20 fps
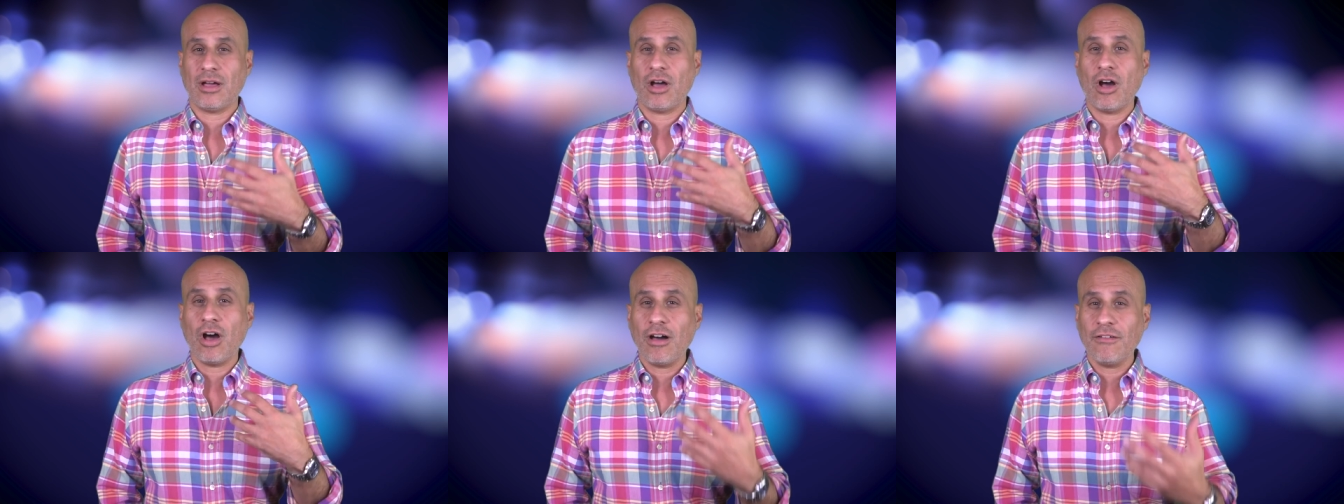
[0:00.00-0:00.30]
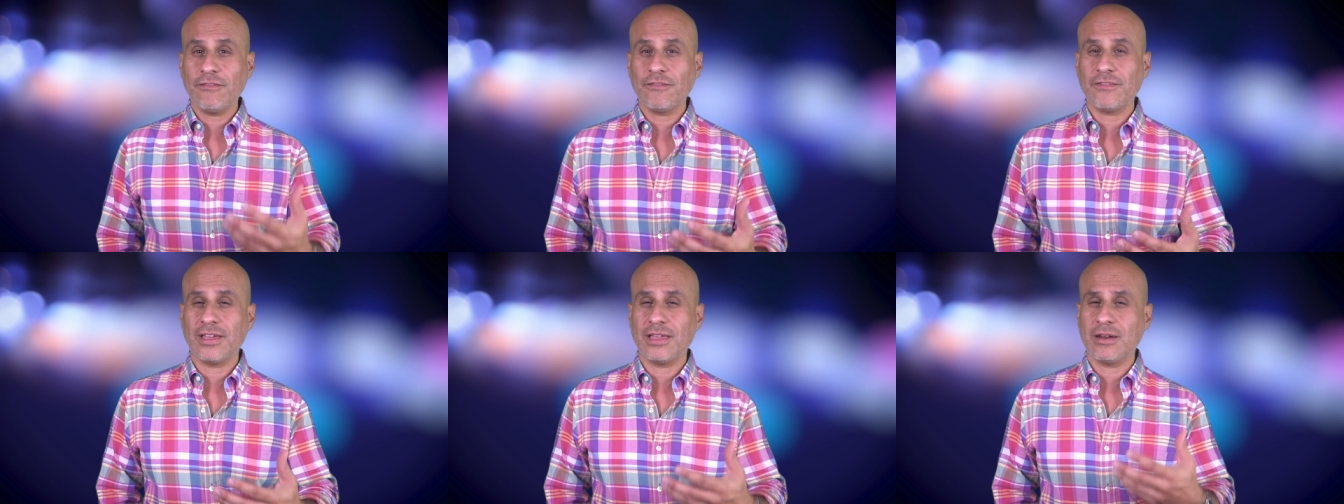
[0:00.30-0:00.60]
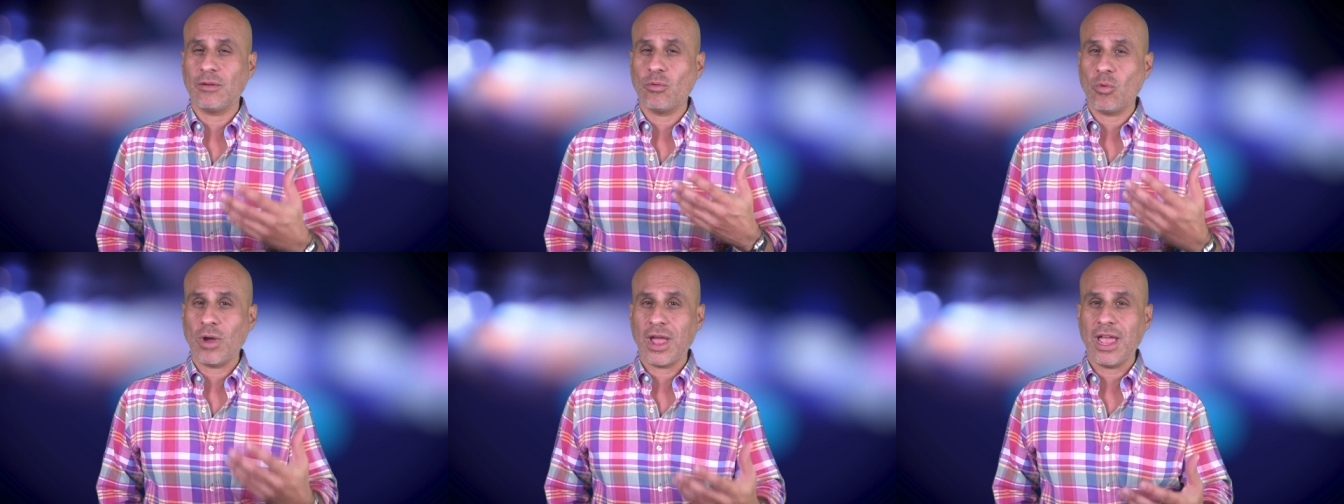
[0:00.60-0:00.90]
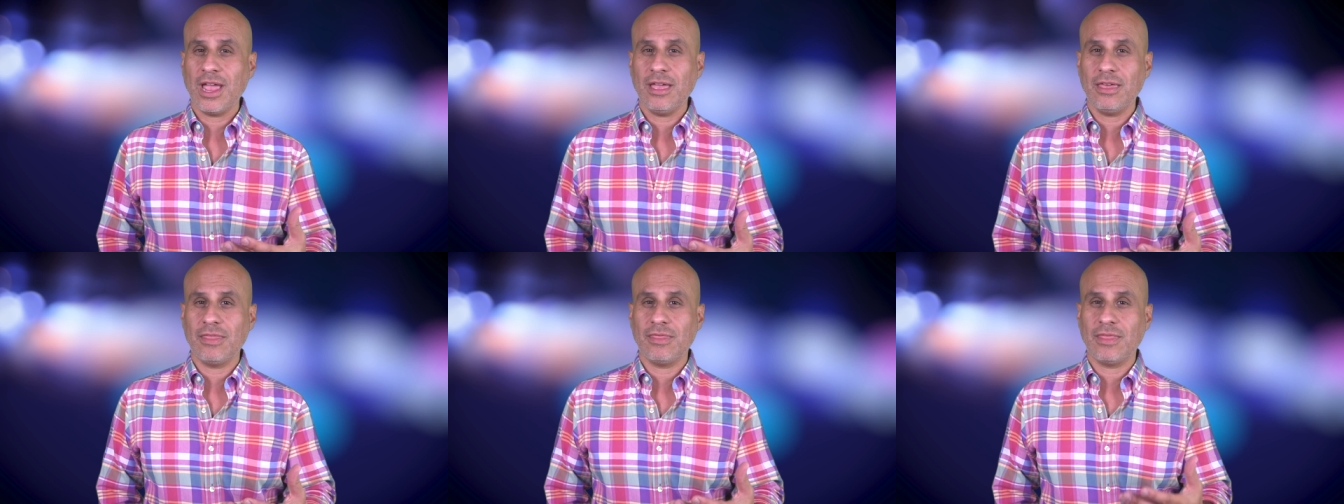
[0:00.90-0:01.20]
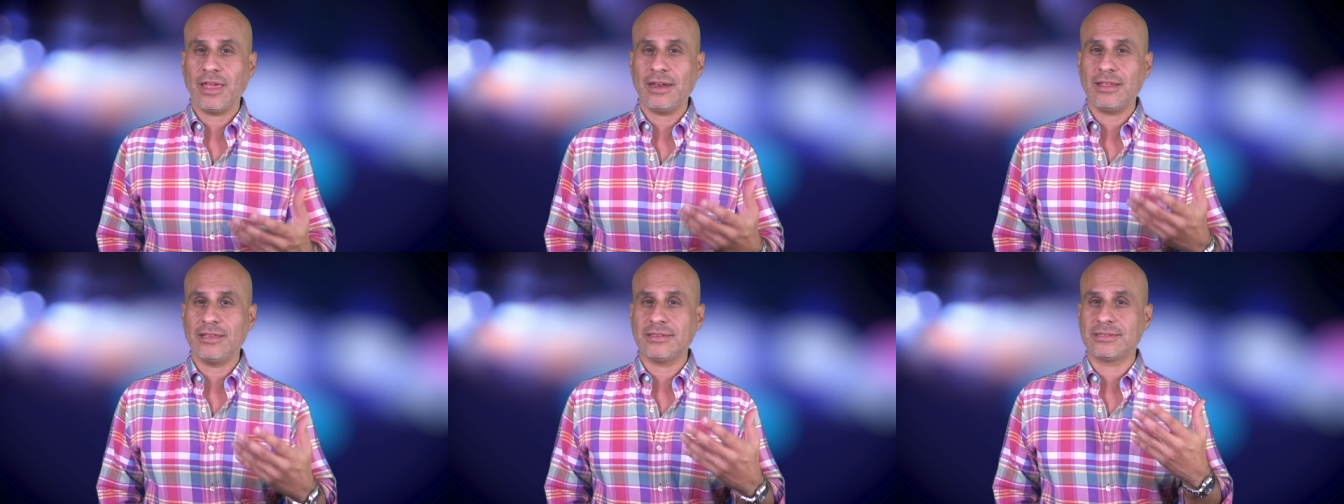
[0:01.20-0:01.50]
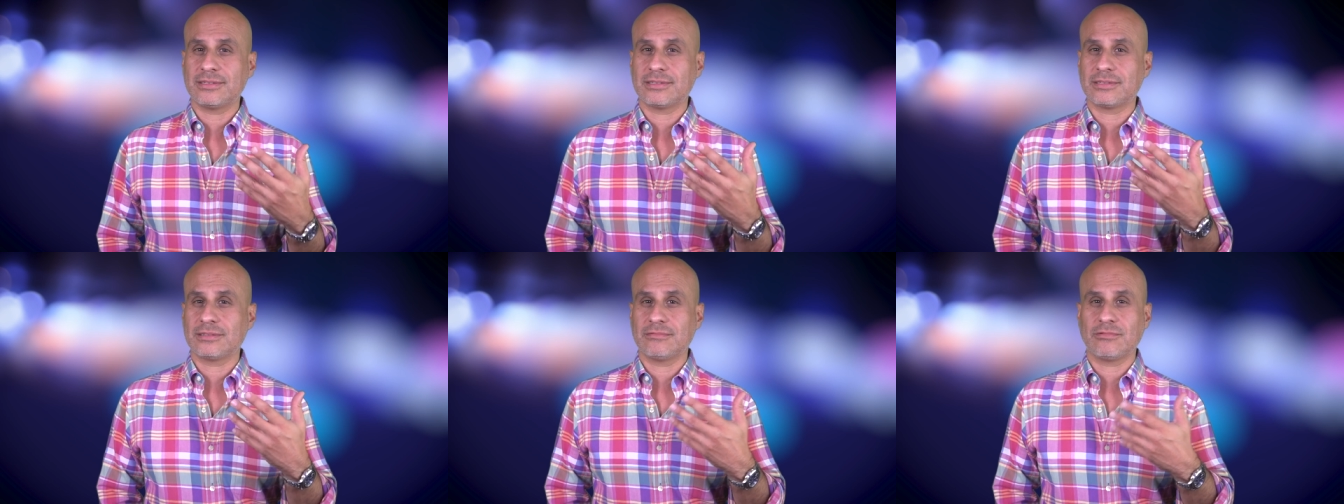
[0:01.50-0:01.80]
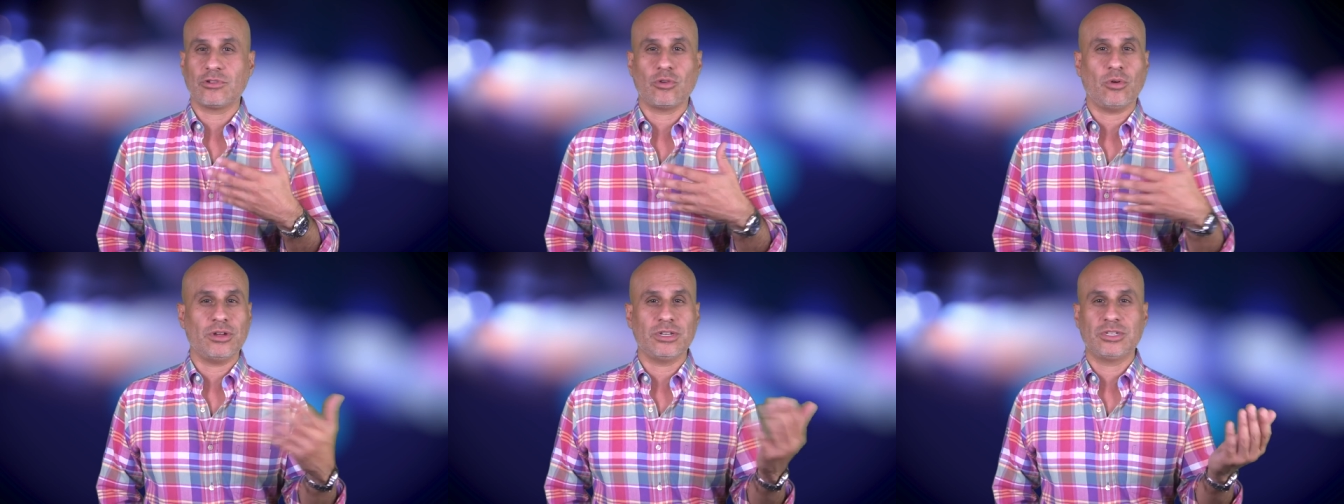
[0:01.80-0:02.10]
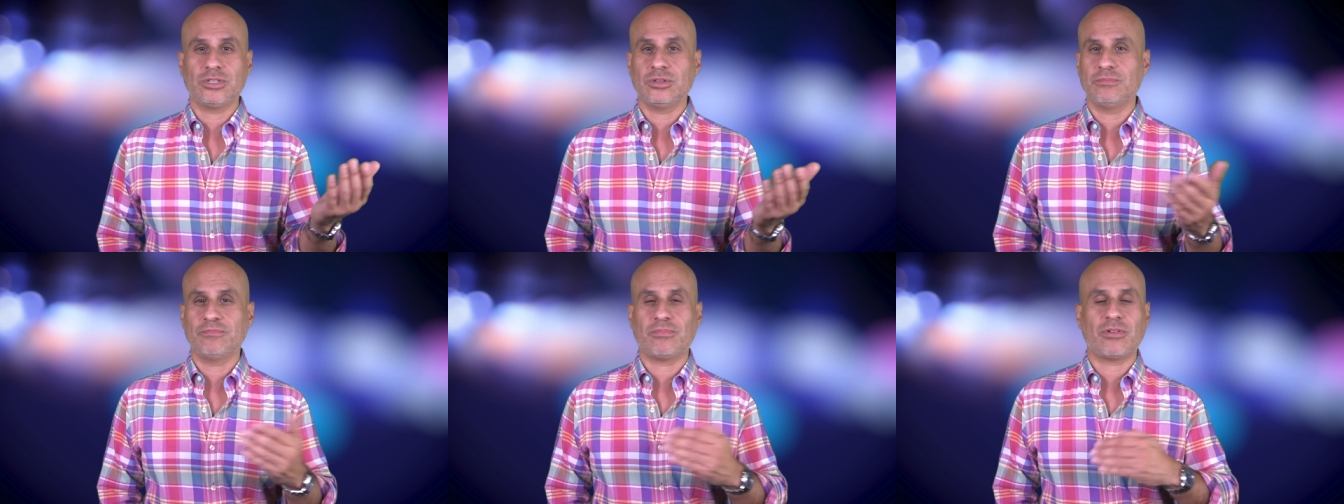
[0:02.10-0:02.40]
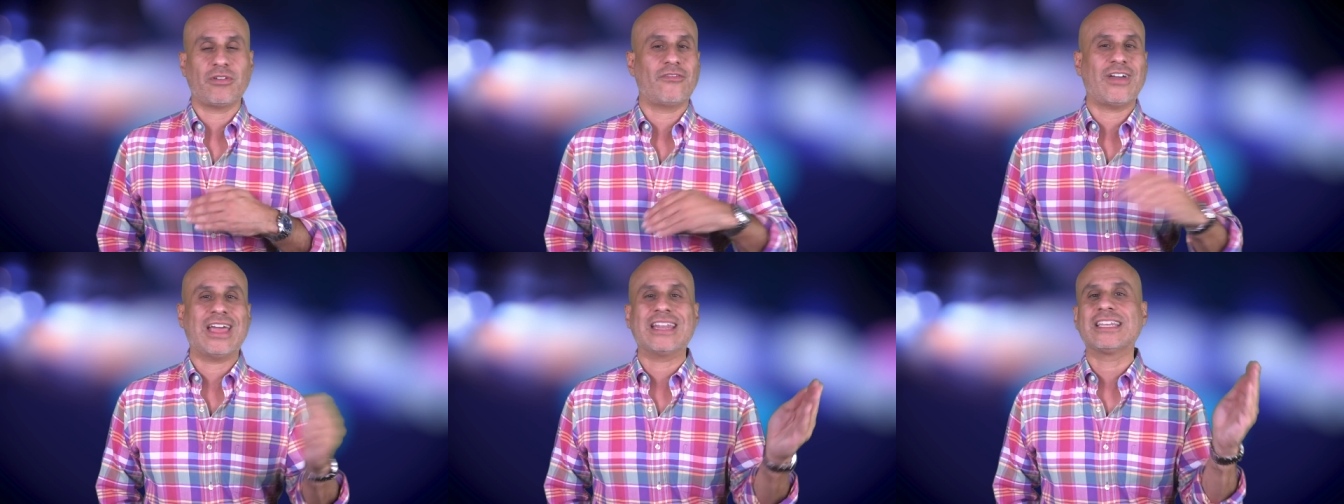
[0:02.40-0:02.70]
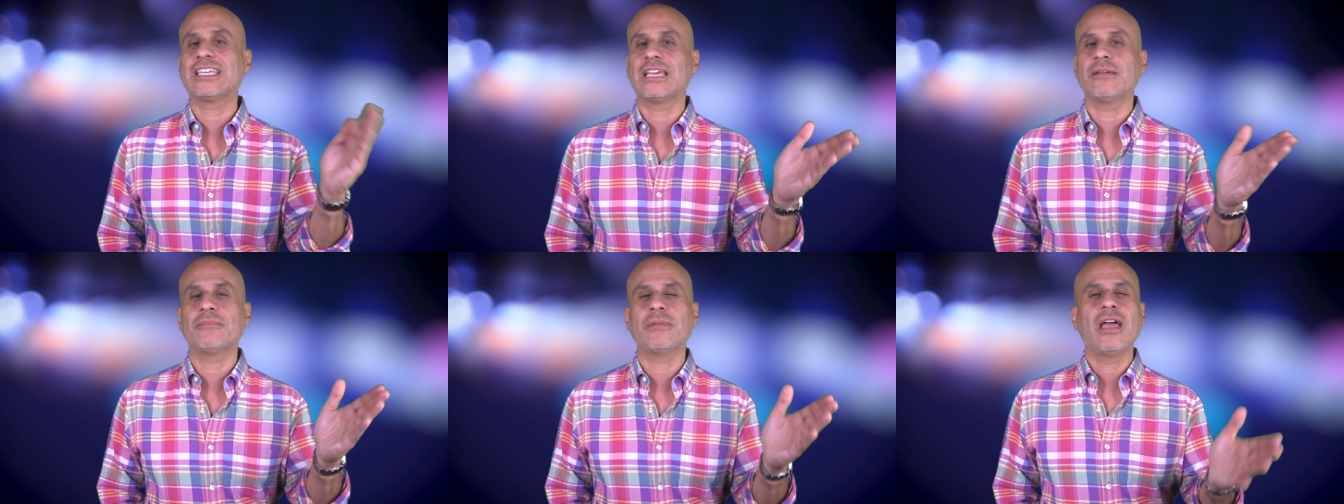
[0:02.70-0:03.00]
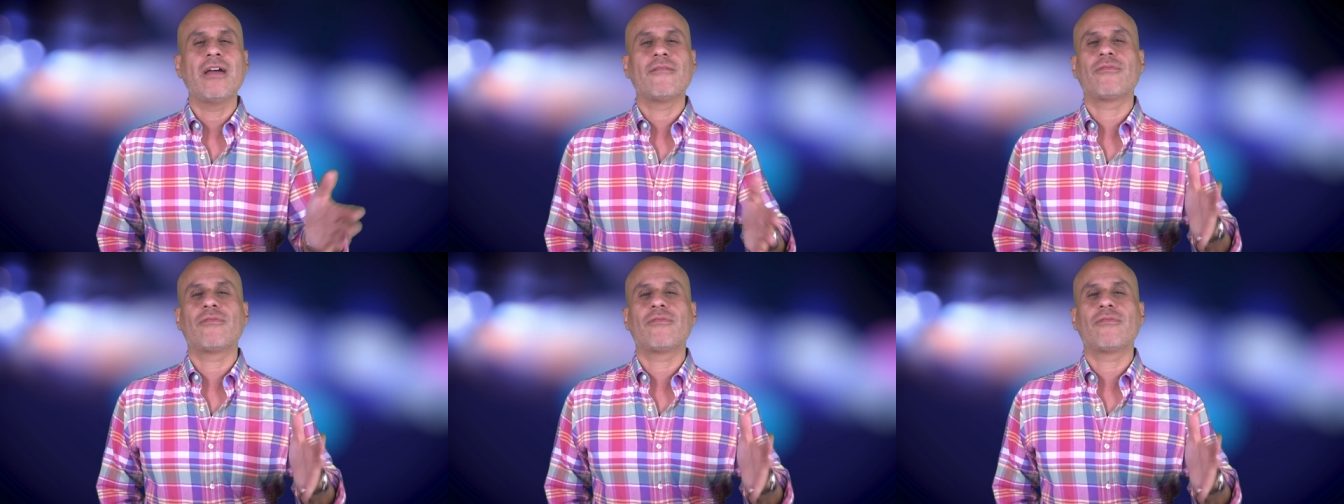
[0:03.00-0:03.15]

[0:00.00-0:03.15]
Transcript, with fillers: off in a way that is going to prevent him